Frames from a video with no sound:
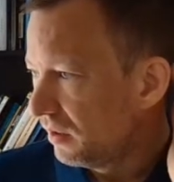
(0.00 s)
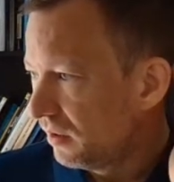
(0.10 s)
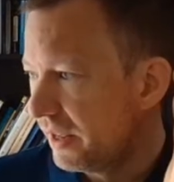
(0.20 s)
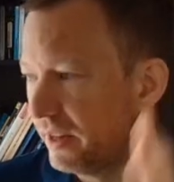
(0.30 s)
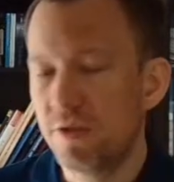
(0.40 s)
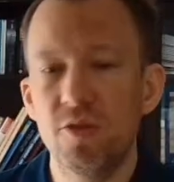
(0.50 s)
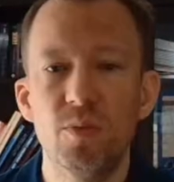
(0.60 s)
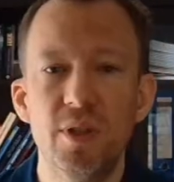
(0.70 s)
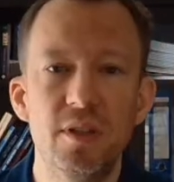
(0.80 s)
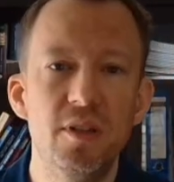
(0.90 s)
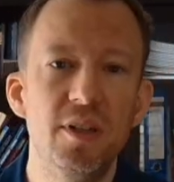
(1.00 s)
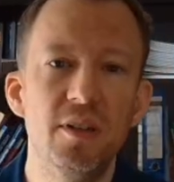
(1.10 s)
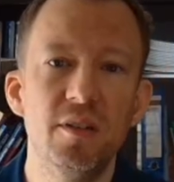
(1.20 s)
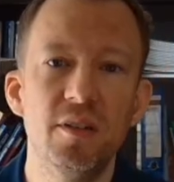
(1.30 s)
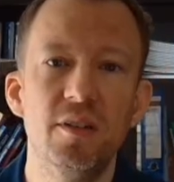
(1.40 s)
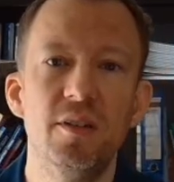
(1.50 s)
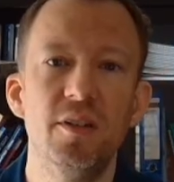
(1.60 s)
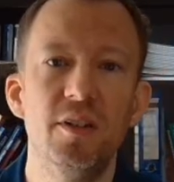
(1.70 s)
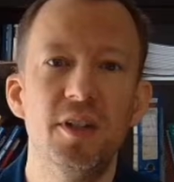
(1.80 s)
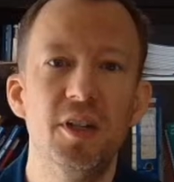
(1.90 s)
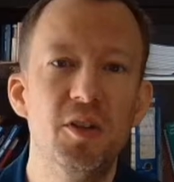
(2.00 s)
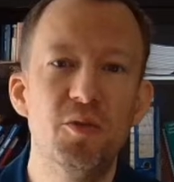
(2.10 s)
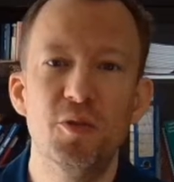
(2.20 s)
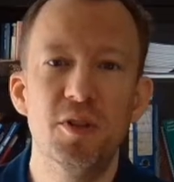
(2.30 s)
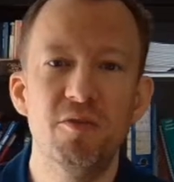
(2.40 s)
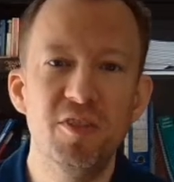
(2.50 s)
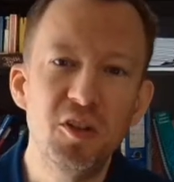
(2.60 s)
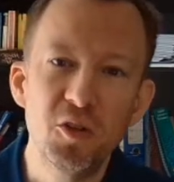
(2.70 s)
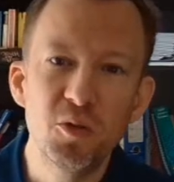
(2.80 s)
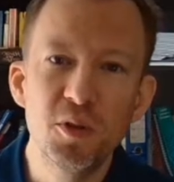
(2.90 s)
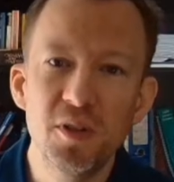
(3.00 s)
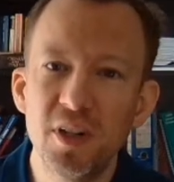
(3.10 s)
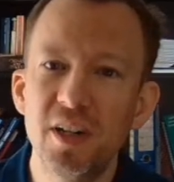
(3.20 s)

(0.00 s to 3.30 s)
is completely a different video.